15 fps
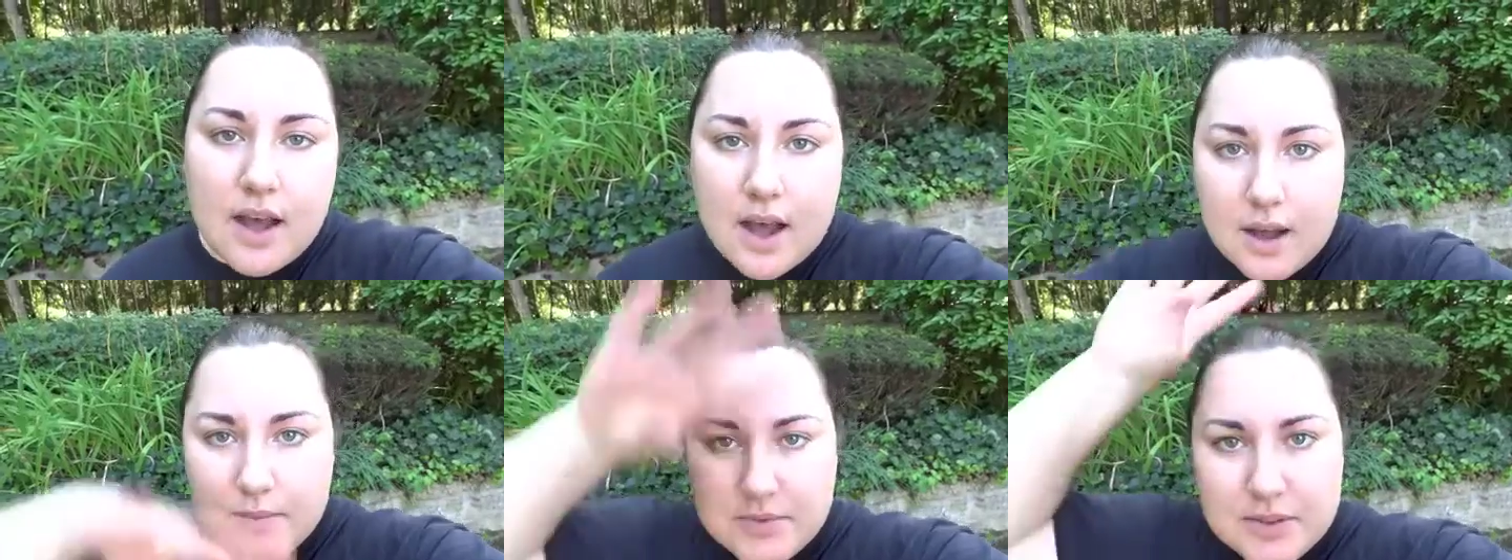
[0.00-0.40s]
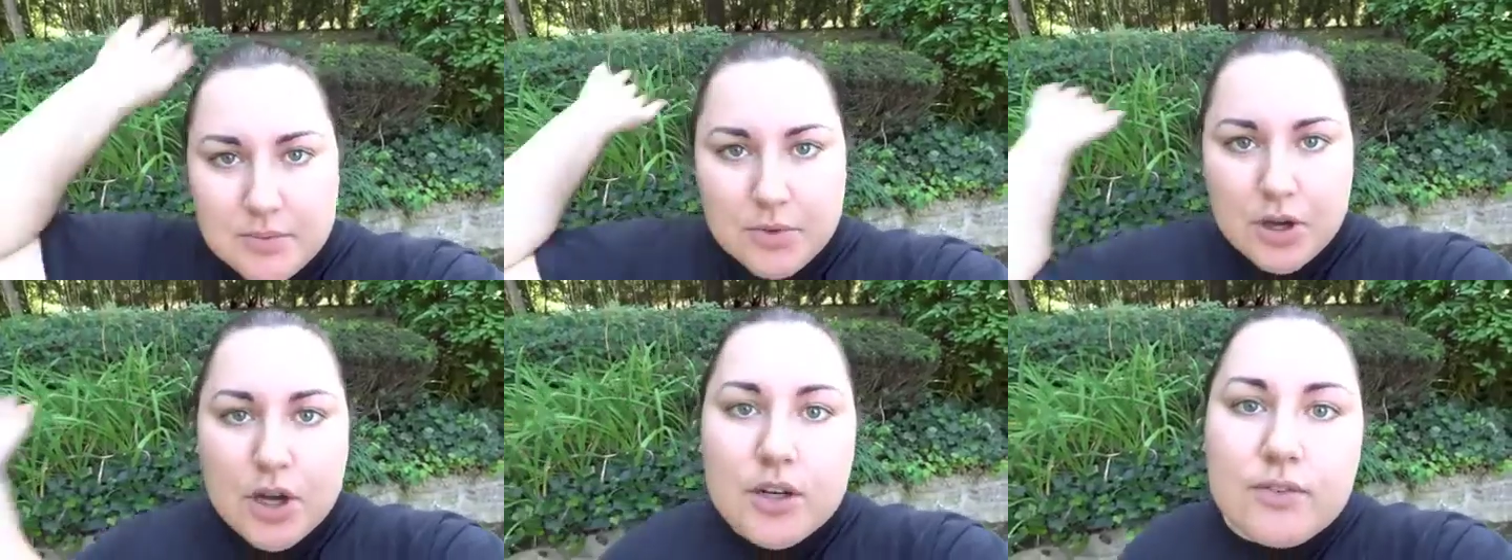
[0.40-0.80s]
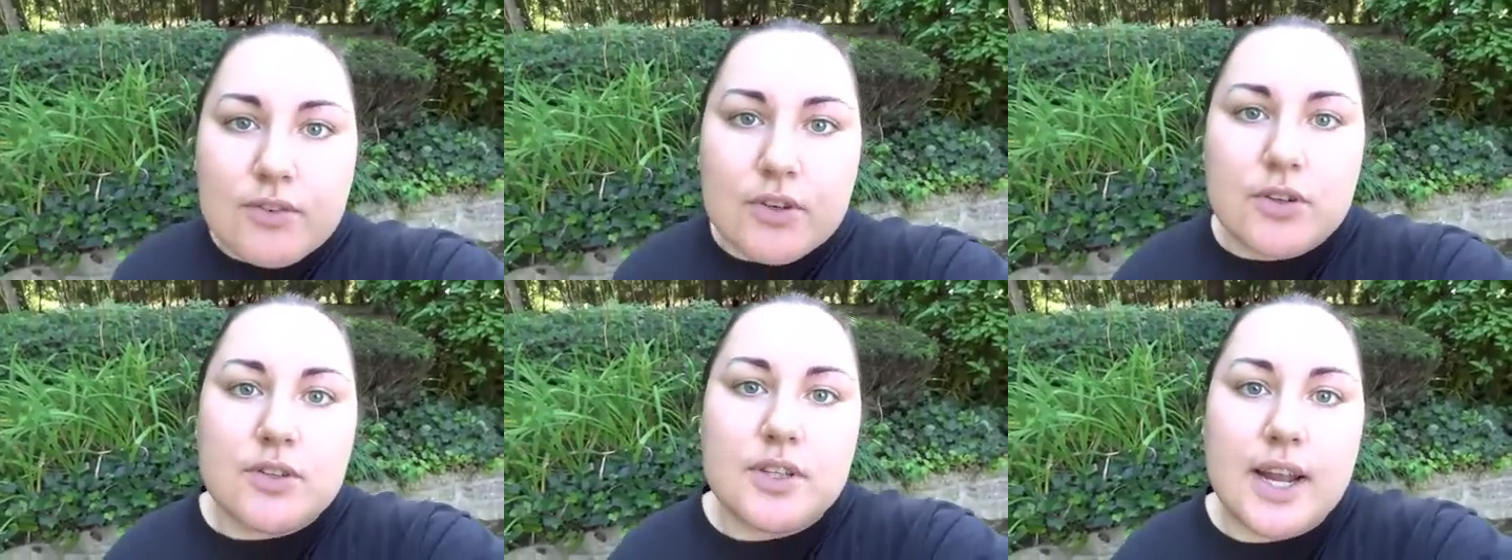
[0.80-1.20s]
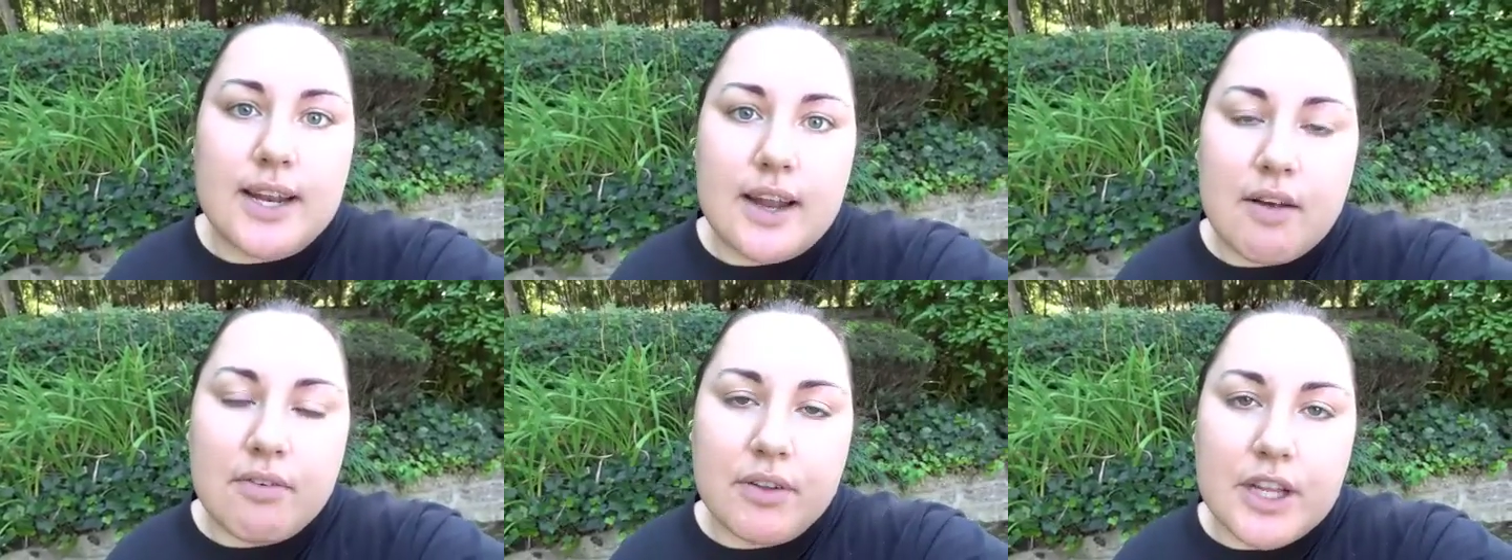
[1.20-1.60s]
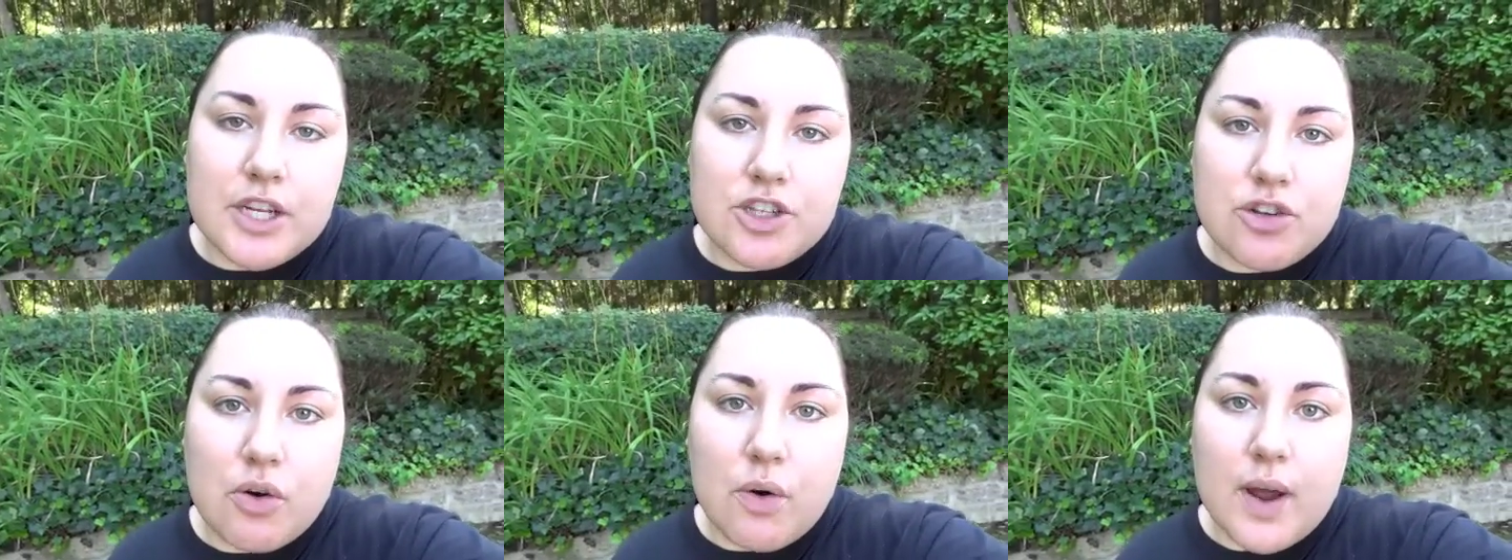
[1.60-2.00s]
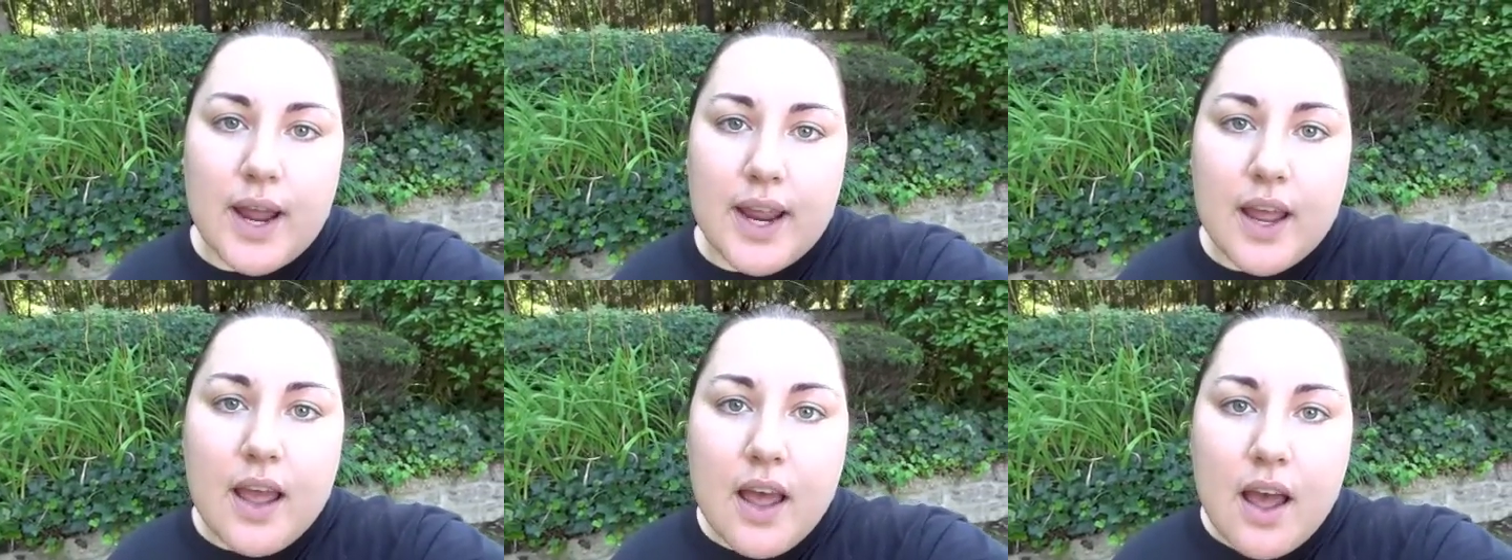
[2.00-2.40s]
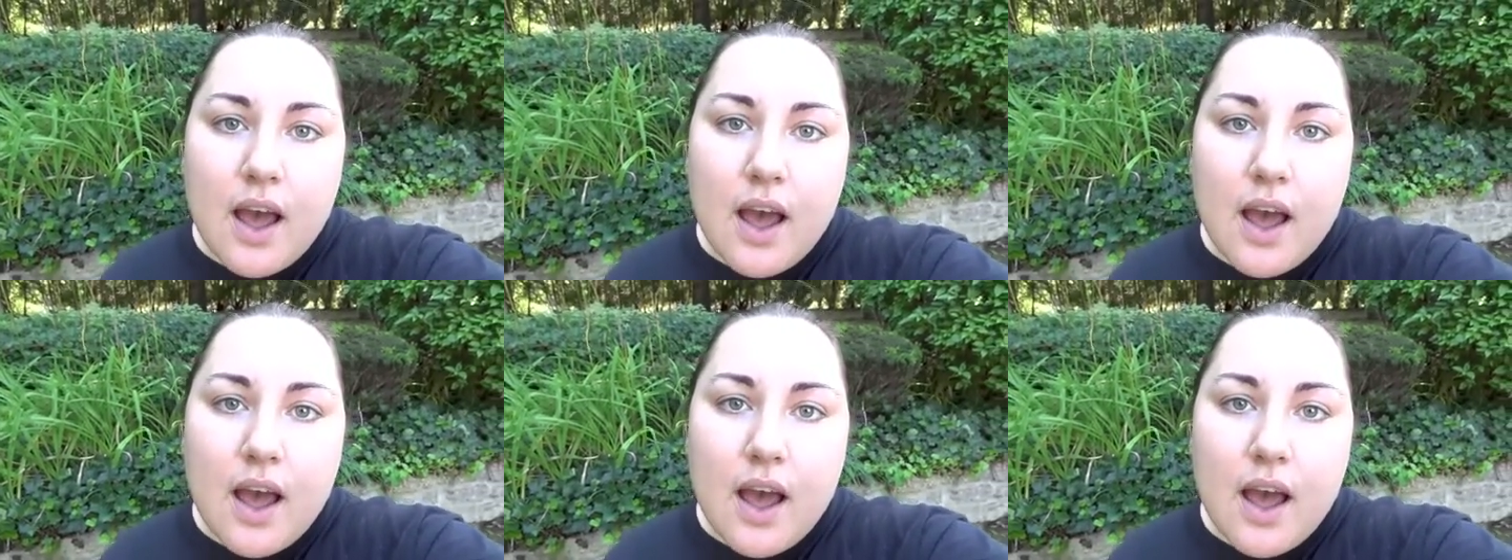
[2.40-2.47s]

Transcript: um, some cooked foods that I definitely enjoy,